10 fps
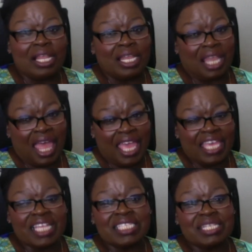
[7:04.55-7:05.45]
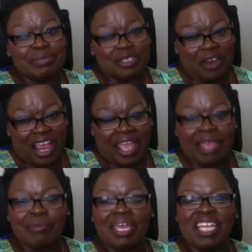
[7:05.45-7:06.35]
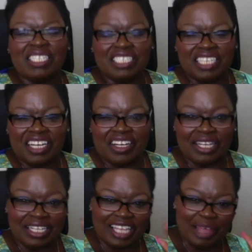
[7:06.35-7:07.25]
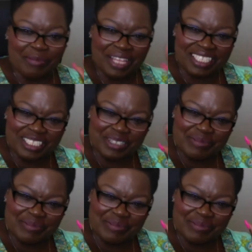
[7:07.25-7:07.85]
like, subscribe, and share. God bless you.